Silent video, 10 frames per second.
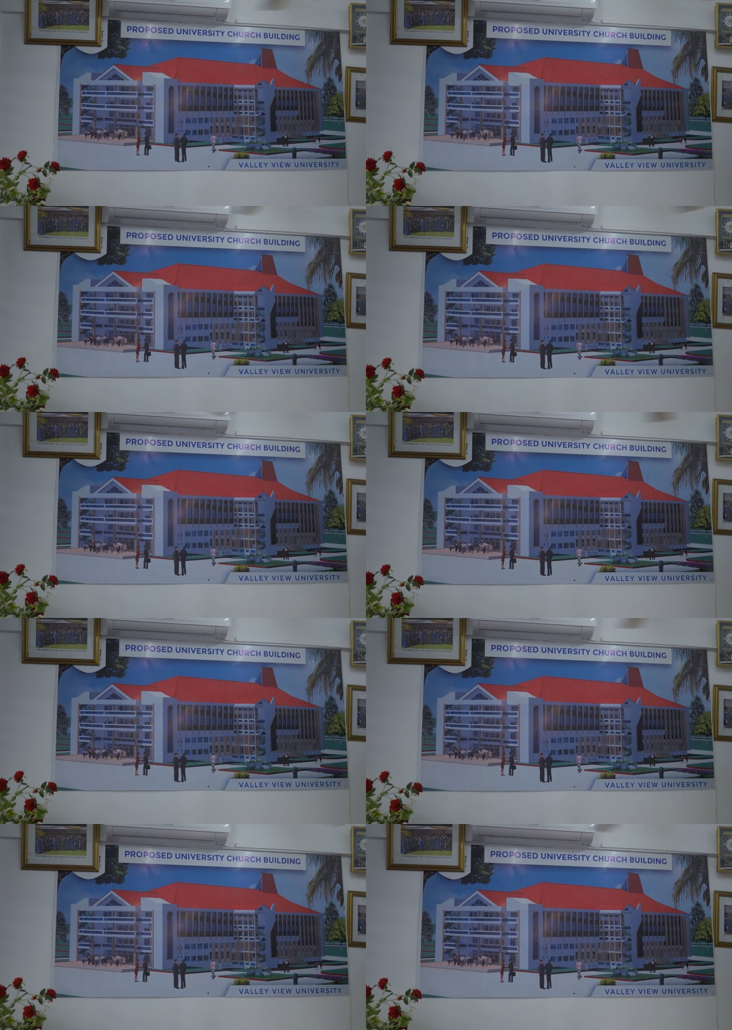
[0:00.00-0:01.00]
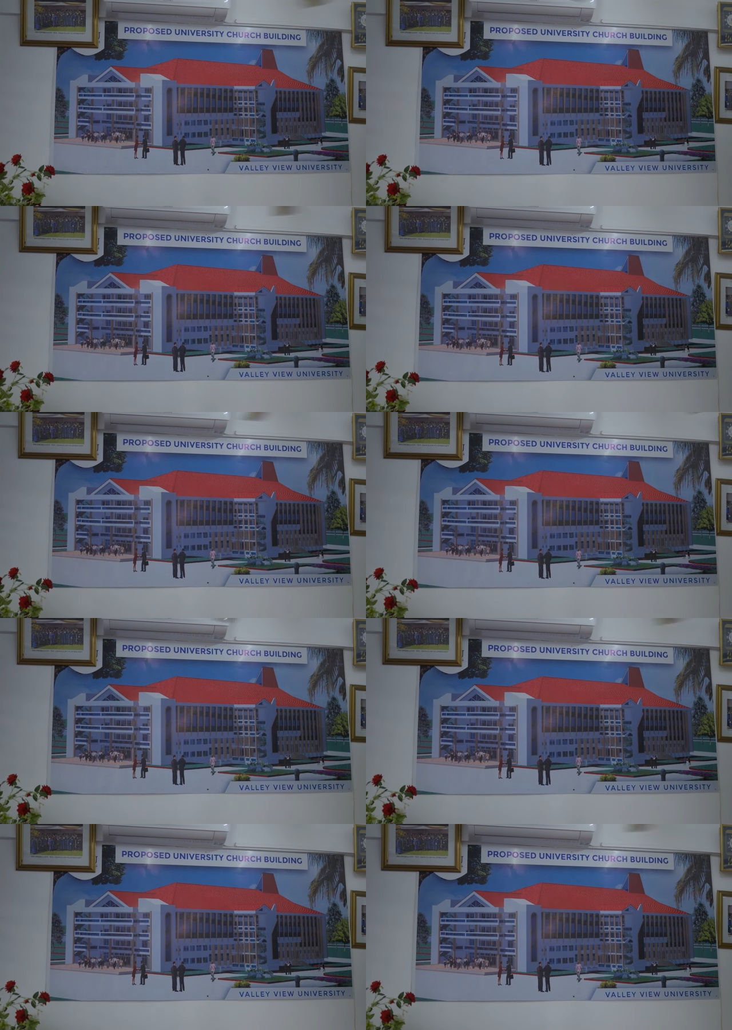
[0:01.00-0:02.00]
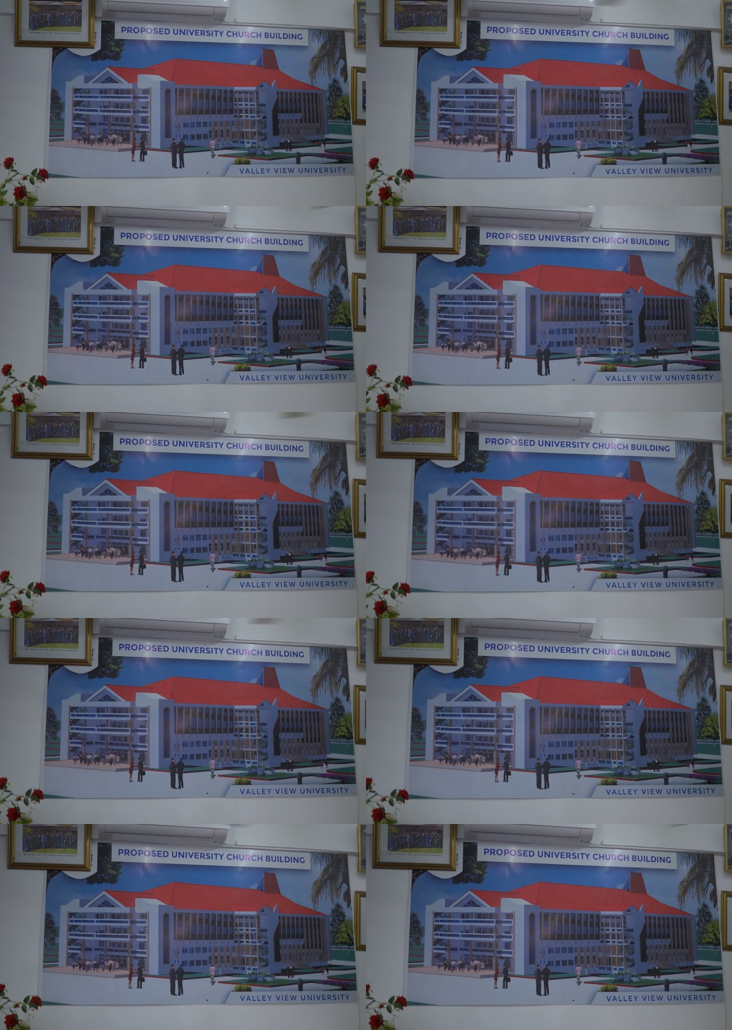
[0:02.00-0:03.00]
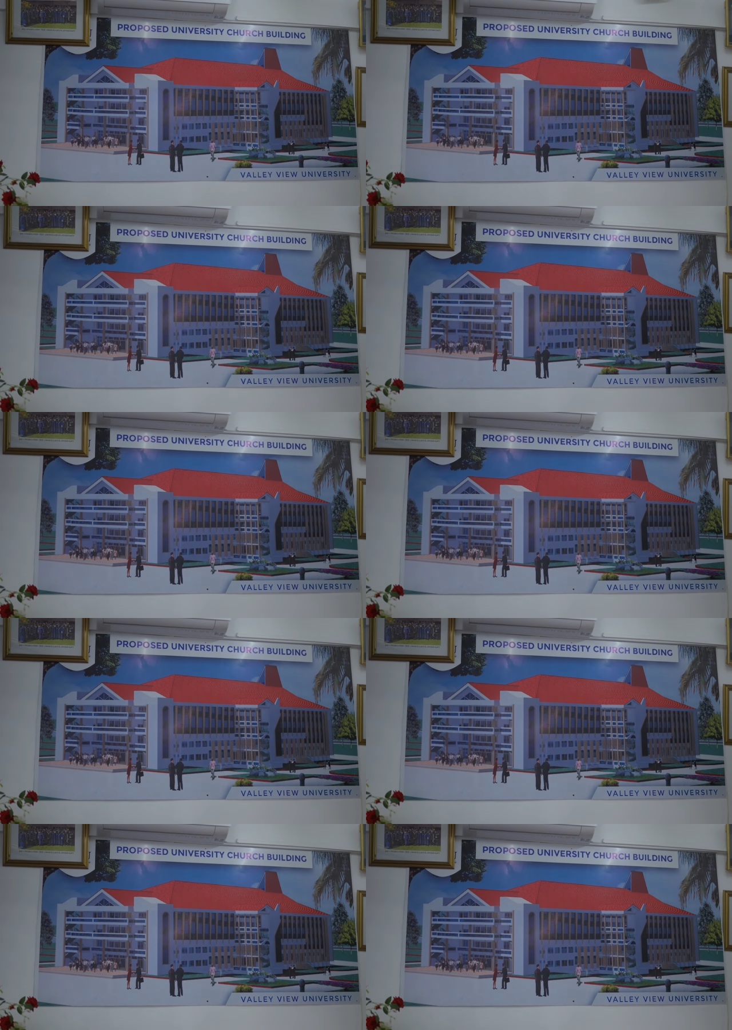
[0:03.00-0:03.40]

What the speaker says: No face is visible, so there are no lips to read.